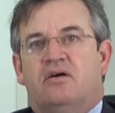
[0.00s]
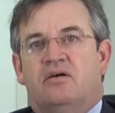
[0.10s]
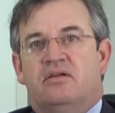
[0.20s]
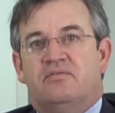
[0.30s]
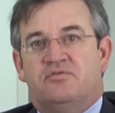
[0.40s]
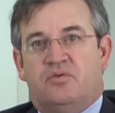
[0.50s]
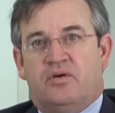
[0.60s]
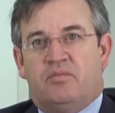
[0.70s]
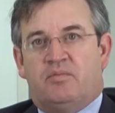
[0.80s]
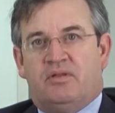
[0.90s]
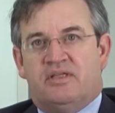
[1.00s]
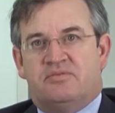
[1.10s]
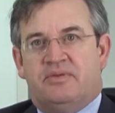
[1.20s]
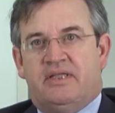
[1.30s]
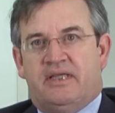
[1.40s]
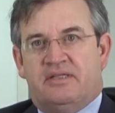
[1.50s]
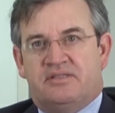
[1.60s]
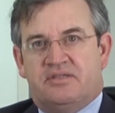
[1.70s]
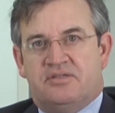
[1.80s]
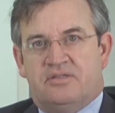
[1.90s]
art of joint replacement
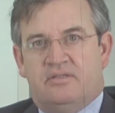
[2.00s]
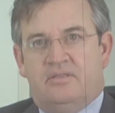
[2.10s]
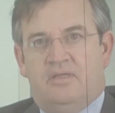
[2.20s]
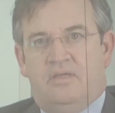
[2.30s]
anesthesia.